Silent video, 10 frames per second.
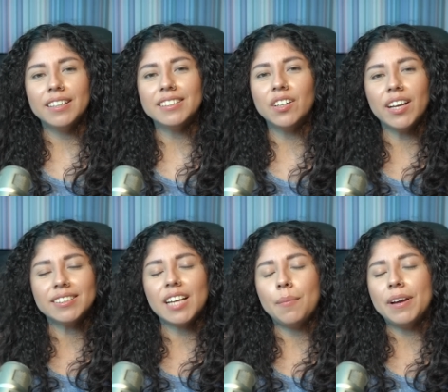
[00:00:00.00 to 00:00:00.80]
Until
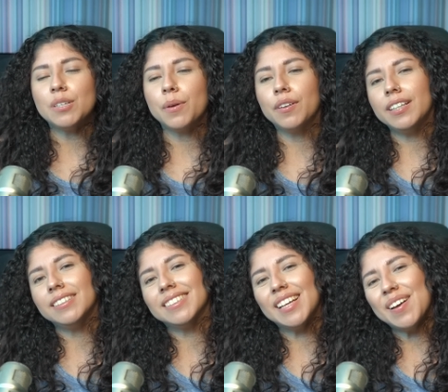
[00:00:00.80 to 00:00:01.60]
next time, my
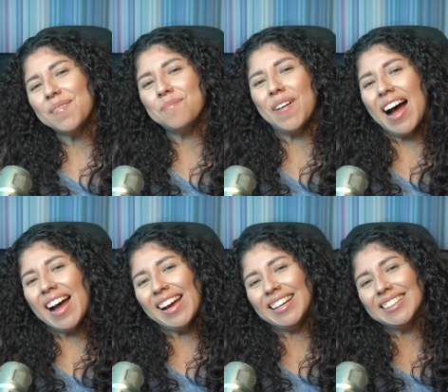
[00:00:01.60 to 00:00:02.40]
jabronis.
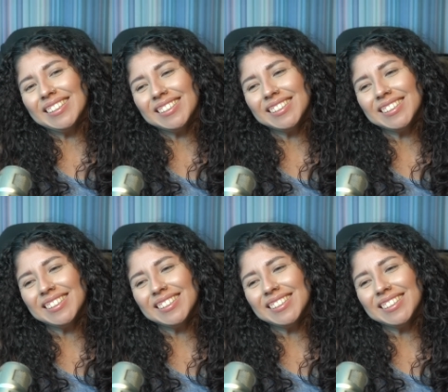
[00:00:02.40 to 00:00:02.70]
Bye.